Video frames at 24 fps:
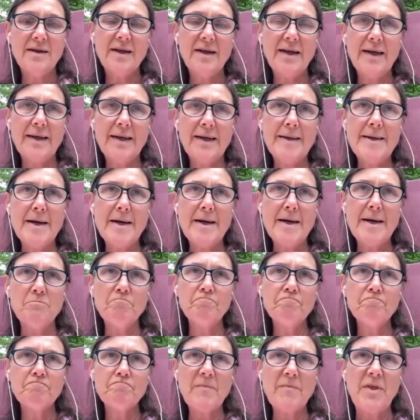And
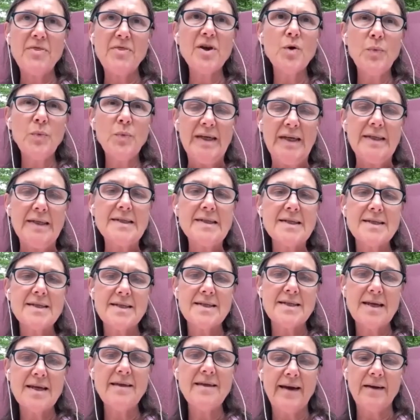I think we need to
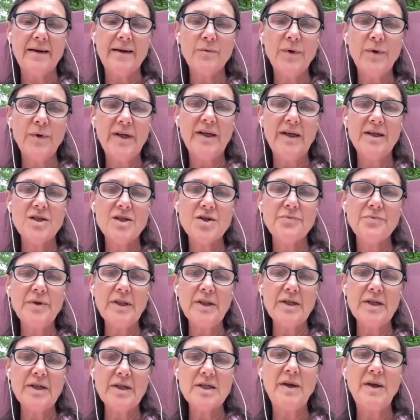see that. We need to
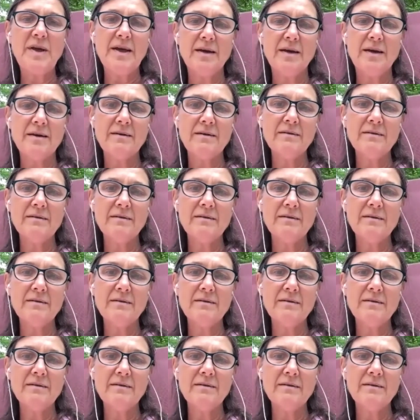really speak